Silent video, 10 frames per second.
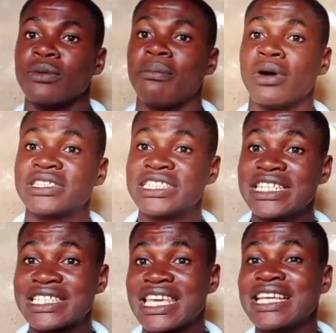but
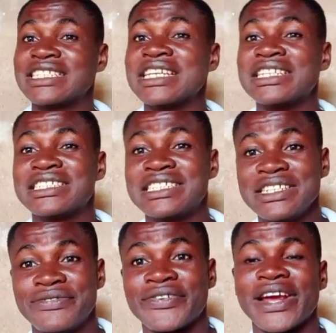this case is
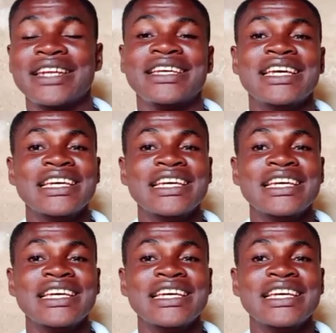different.